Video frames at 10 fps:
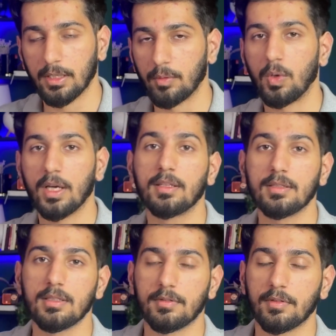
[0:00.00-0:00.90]
And why
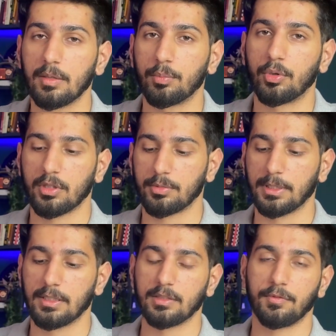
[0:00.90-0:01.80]
this is very important is
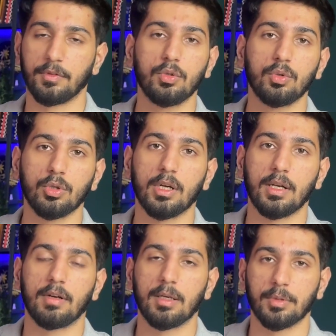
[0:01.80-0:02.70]
because if you do not
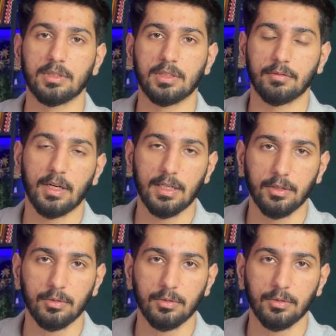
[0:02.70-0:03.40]
have high perceived value,